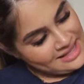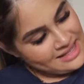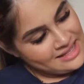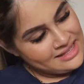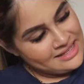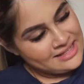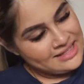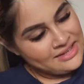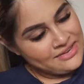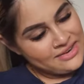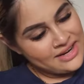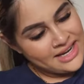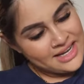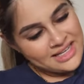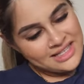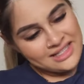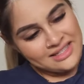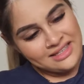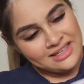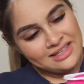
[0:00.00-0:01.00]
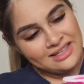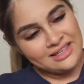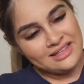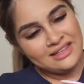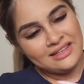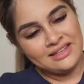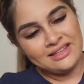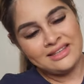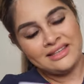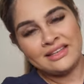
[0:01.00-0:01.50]
It's a dress and
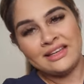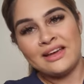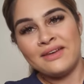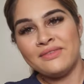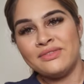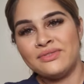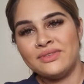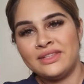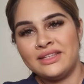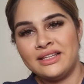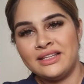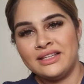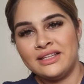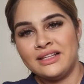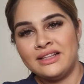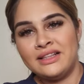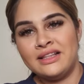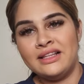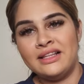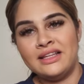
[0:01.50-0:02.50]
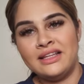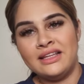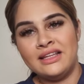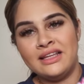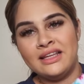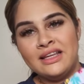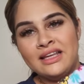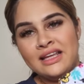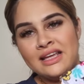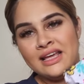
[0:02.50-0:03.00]
then comes with a little
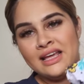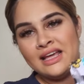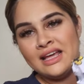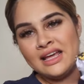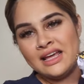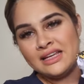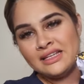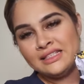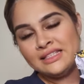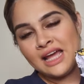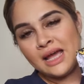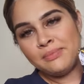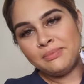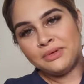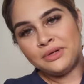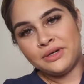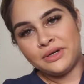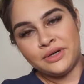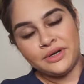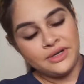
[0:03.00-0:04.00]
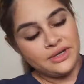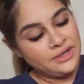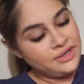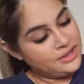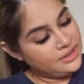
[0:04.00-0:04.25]
diaper